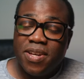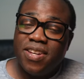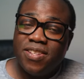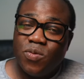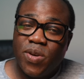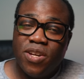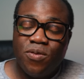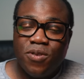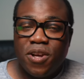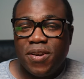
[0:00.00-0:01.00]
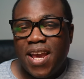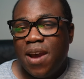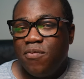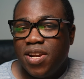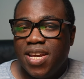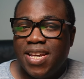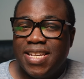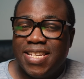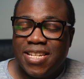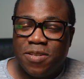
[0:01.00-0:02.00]
because we all know camera gear
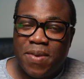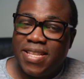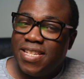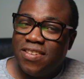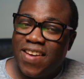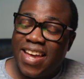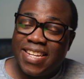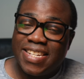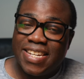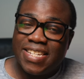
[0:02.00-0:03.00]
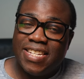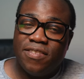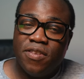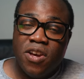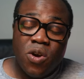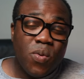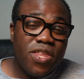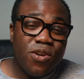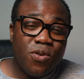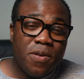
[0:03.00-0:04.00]
is expensive and addictive.
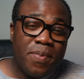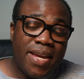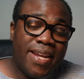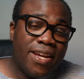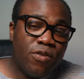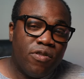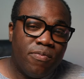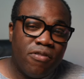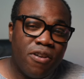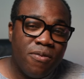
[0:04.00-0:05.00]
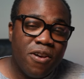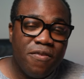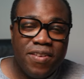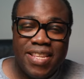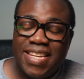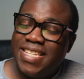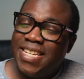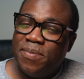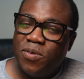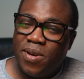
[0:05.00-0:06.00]
Whether you're a beginner or a pro, hopefully these
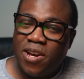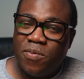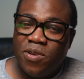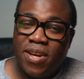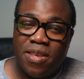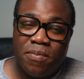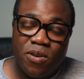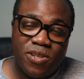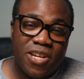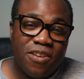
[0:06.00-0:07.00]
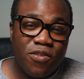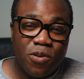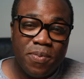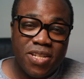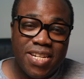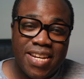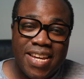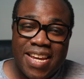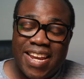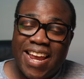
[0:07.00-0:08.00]
tips will help you get the most out of your budget
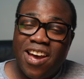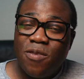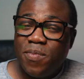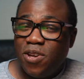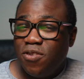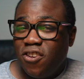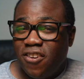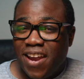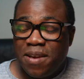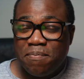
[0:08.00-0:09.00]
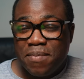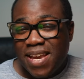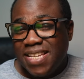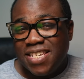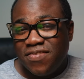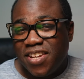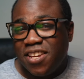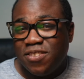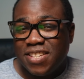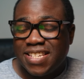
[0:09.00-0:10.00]
and help you create amazing
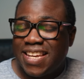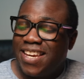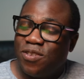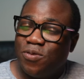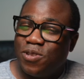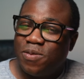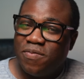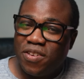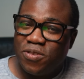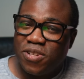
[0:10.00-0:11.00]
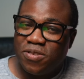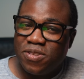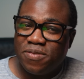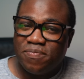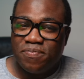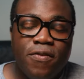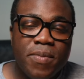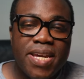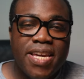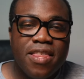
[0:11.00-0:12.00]
videos and take awesome photos. For
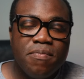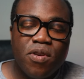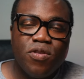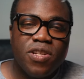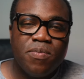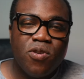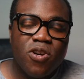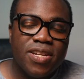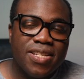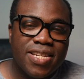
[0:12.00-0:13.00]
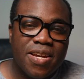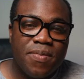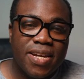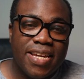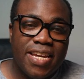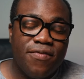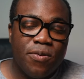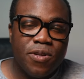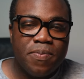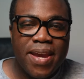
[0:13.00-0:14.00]
me, the most important tip I can give you is